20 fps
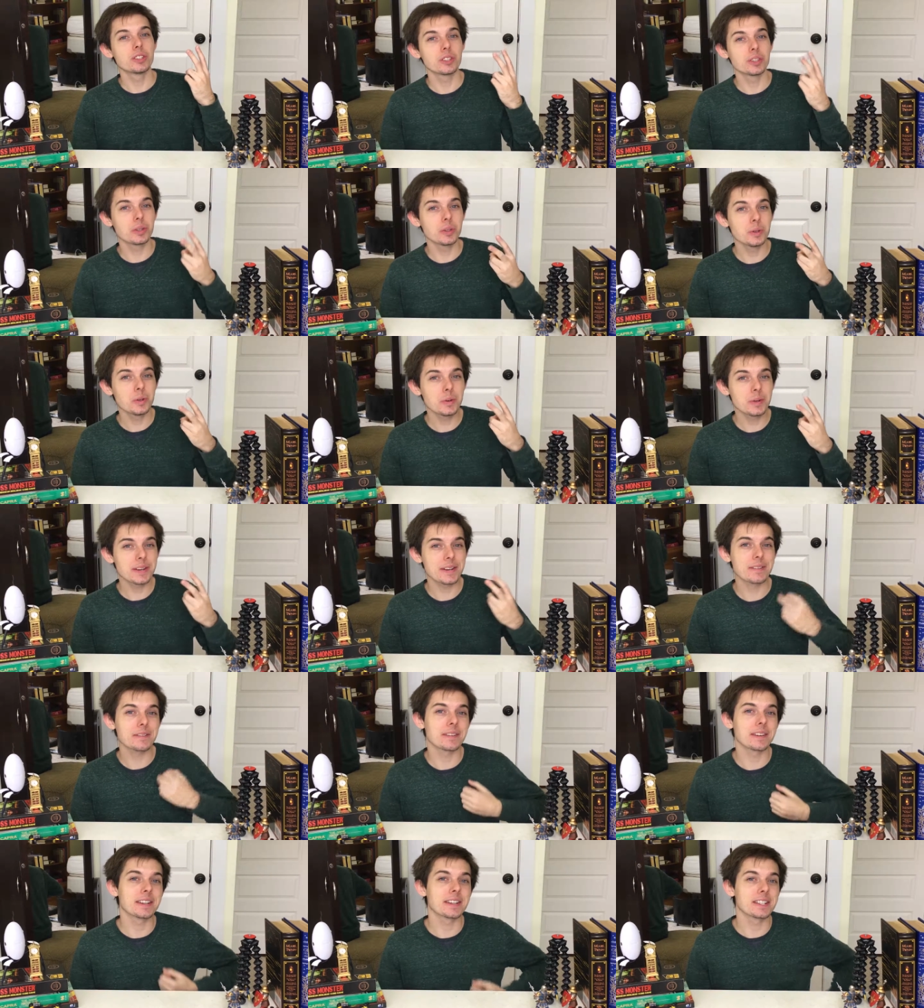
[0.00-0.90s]
two
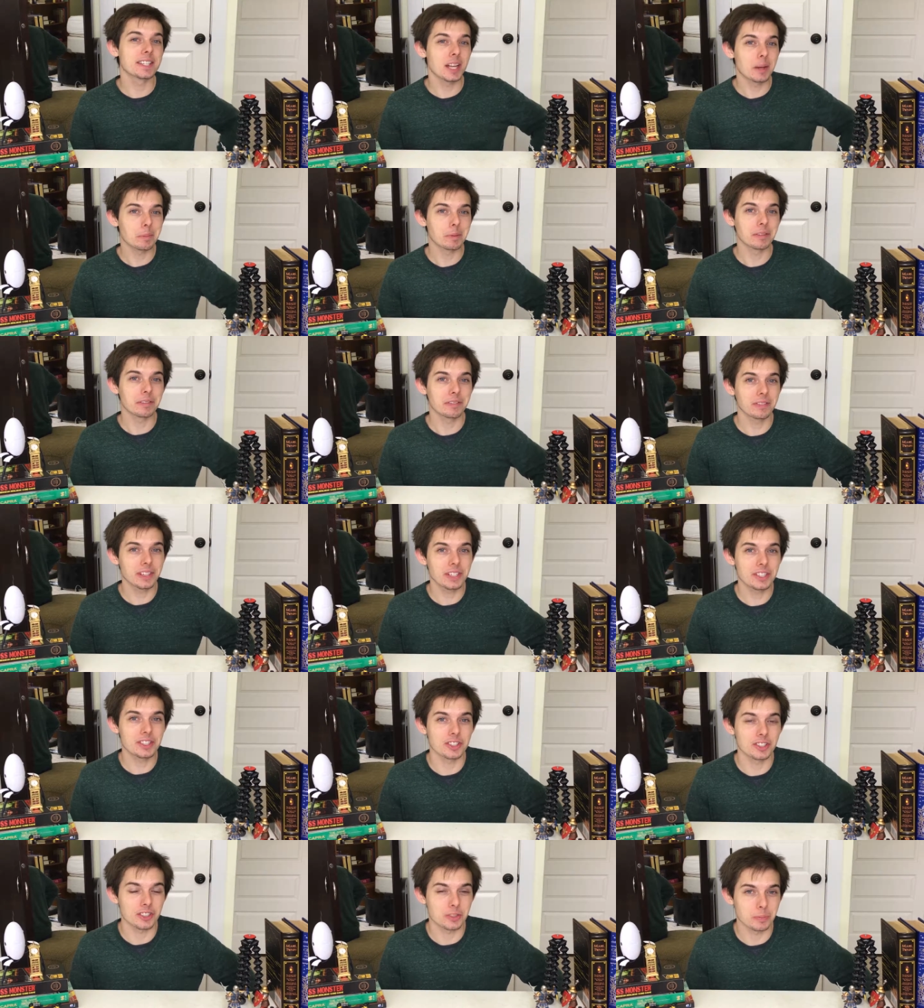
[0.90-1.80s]
different double
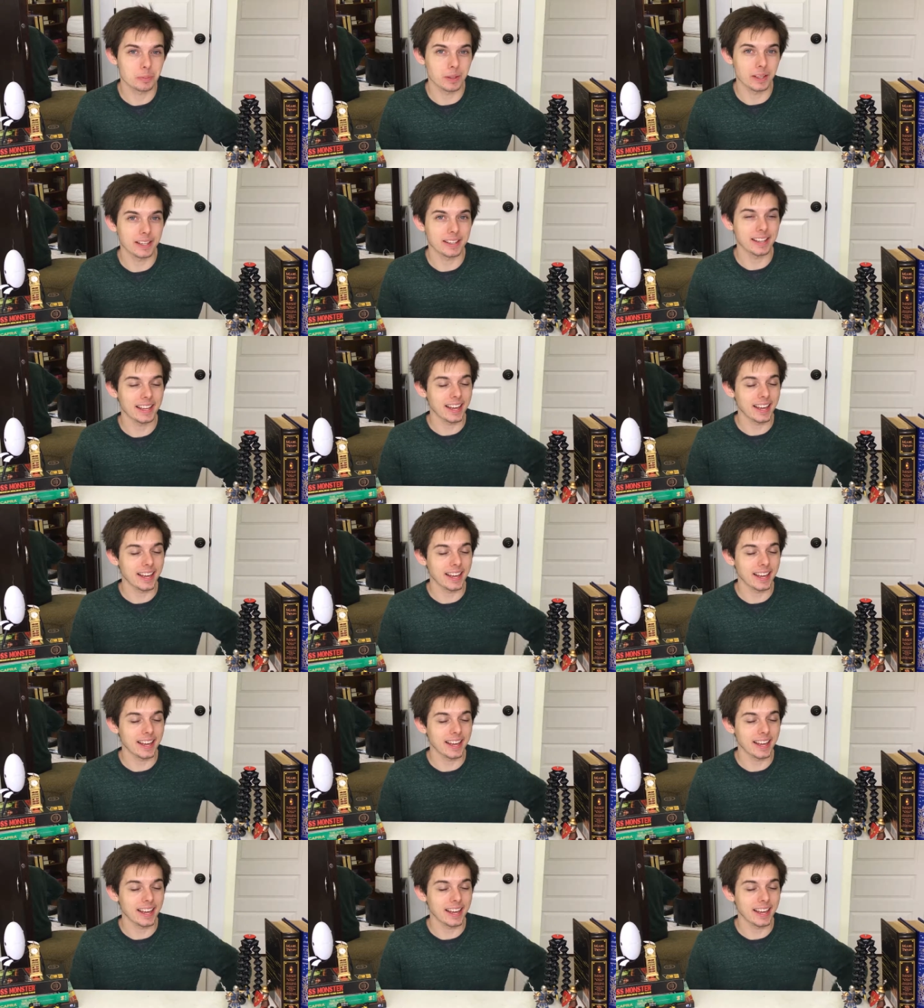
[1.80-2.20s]
features play.